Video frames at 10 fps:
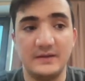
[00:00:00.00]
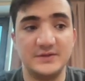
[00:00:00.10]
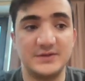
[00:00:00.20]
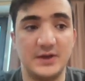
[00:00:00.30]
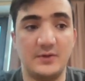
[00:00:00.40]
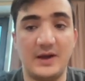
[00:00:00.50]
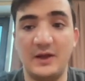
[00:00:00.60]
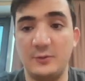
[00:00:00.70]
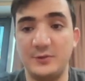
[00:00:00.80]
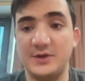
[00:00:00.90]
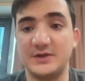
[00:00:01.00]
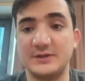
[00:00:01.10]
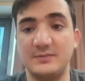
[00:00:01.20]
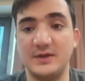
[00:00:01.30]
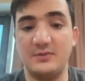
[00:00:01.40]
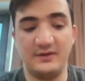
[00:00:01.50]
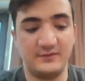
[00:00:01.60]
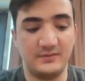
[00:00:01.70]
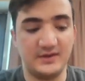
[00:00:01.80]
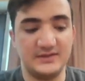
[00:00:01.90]
So I hope you took something away
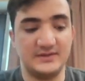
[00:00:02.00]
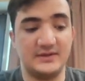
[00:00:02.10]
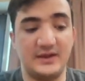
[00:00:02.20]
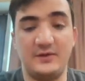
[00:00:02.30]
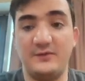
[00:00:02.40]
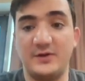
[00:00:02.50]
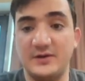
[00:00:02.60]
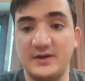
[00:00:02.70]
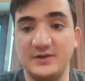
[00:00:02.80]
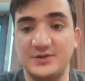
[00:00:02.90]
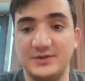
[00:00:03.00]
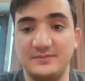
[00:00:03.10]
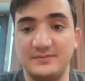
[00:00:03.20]
from this. Thank you for your attention.